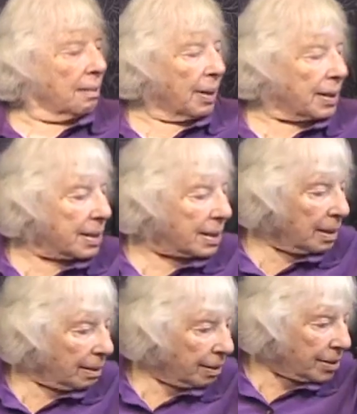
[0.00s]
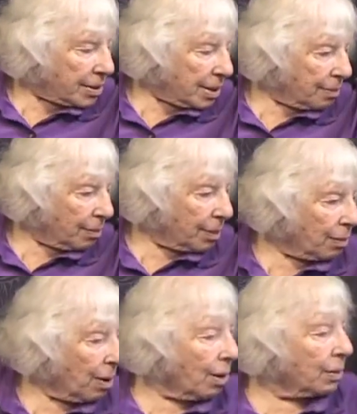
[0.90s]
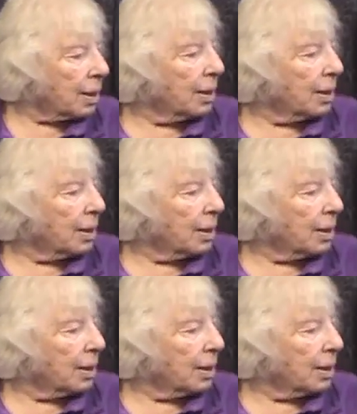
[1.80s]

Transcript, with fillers: my series that we wrote